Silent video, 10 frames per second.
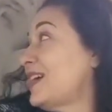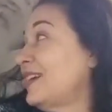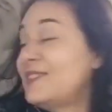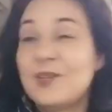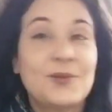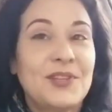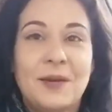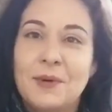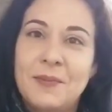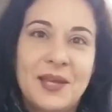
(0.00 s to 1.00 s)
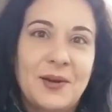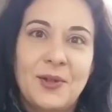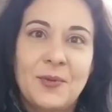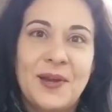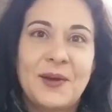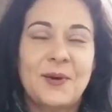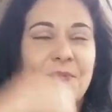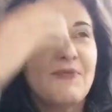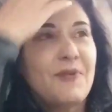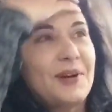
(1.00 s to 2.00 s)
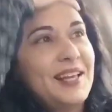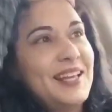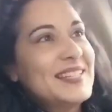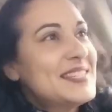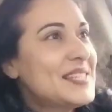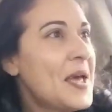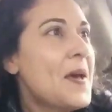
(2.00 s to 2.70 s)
I don't think I'm gonna make it all the way home before it hits,